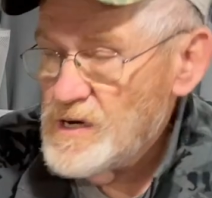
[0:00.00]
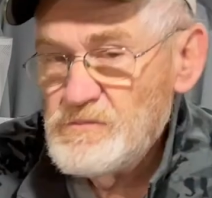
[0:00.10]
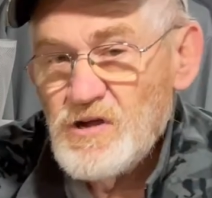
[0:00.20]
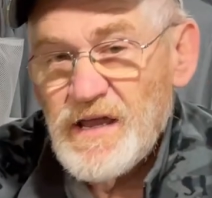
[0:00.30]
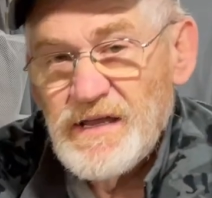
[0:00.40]

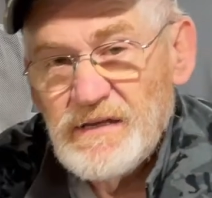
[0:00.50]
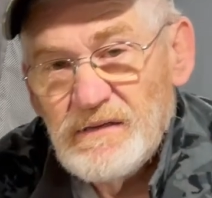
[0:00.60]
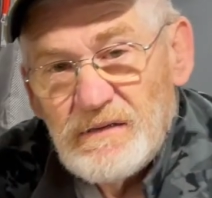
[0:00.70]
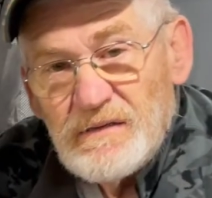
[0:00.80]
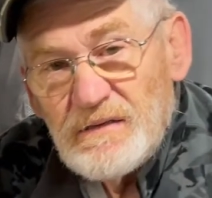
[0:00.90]
upgrade
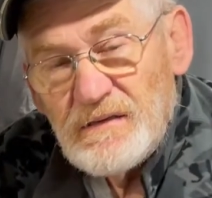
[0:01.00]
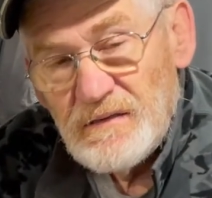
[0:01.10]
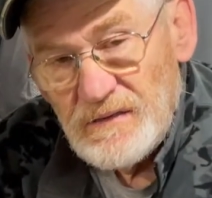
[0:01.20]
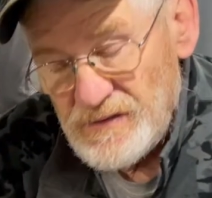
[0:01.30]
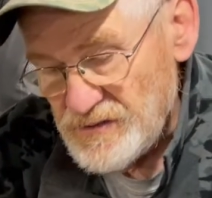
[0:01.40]

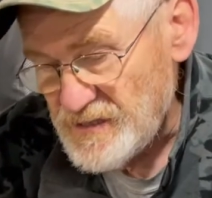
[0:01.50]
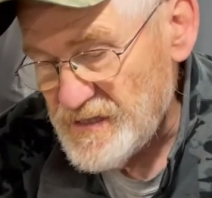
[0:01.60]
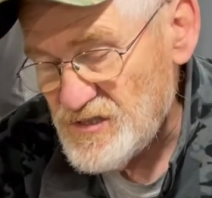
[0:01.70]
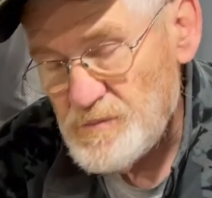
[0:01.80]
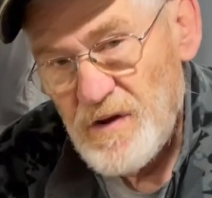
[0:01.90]
to the
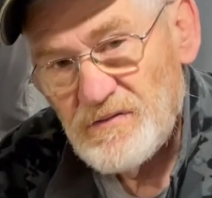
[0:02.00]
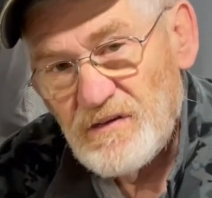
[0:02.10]
Express